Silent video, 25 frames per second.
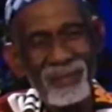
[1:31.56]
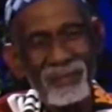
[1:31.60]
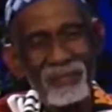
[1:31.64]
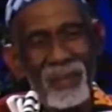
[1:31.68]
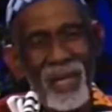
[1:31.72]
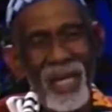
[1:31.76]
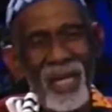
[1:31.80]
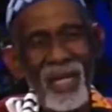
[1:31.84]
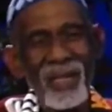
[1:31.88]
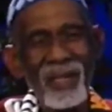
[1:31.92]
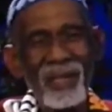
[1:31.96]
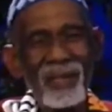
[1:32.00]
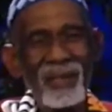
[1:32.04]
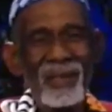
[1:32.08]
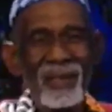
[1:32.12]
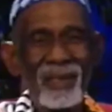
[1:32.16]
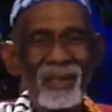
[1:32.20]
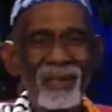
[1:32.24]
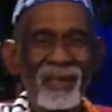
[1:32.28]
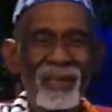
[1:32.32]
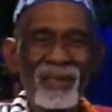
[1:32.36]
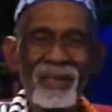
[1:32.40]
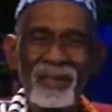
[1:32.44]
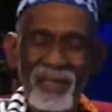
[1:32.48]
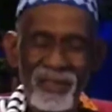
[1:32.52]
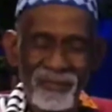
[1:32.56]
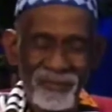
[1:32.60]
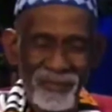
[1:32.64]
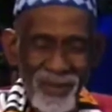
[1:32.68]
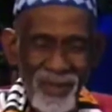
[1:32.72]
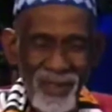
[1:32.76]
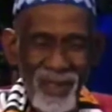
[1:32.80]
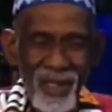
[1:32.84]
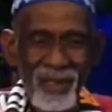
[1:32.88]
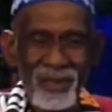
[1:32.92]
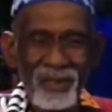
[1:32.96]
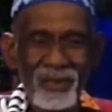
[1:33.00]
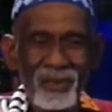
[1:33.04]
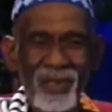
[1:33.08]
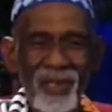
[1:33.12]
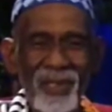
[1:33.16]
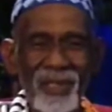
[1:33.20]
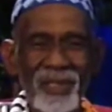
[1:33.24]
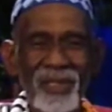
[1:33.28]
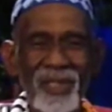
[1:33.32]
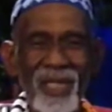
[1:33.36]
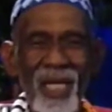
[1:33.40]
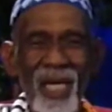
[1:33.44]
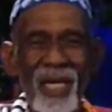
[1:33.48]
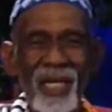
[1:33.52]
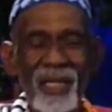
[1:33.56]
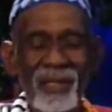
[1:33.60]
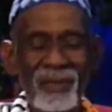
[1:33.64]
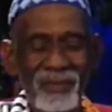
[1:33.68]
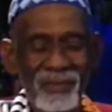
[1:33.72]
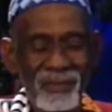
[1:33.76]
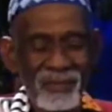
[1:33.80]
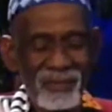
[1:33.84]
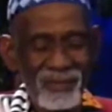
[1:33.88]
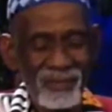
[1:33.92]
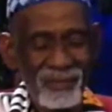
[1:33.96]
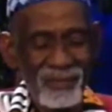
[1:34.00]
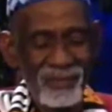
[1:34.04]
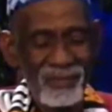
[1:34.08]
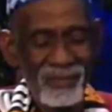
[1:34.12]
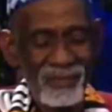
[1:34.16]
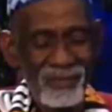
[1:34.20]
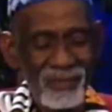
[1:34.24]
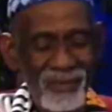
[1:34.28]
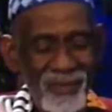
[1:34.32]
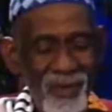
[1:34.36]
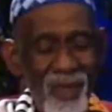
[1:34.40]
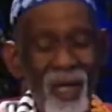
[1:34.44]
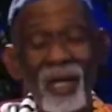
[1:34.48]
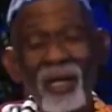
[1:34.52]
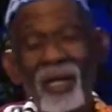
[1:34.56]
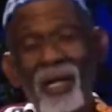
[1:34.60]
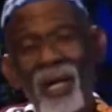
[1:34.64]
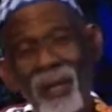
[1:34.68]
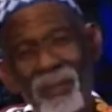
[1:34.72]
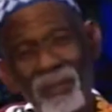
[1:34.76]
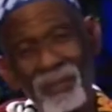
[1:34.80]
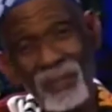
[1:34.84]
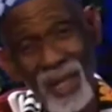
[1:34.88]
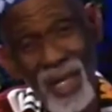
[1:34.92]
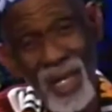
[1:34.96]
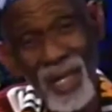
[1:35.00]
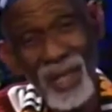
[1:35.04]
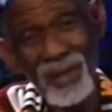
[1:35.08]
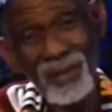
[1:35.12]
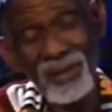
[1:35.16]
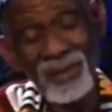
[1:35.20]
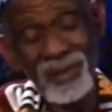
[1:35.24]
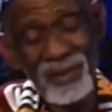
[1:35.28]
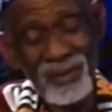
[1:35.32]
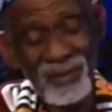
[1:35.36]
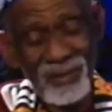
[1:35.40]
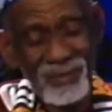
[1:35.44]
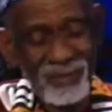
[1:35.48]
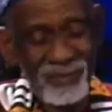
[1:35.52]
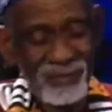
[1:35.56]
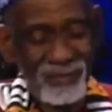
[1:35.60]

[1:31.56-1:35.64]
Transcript: made difficult to understand or complex.